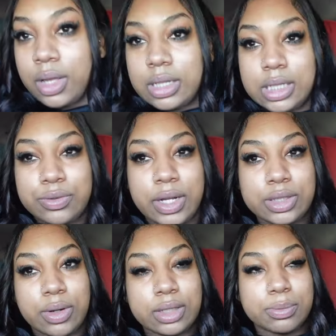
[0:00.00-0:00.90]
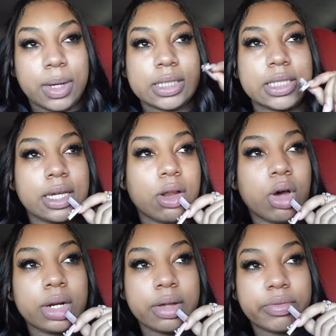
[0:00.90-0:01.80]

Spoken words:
These Flexi rods are probably staying all day.